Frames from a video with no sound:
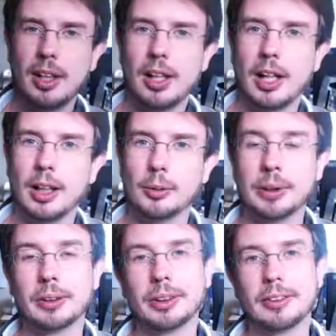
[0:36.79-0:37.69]
I'll be
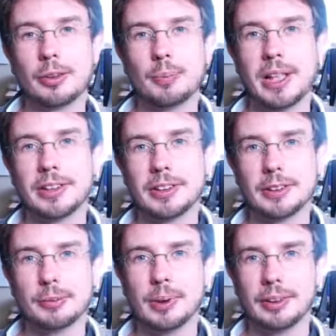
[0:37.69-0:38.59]
going into the basics
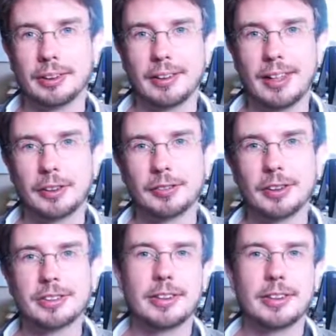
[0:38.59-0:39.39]
of building the deck first,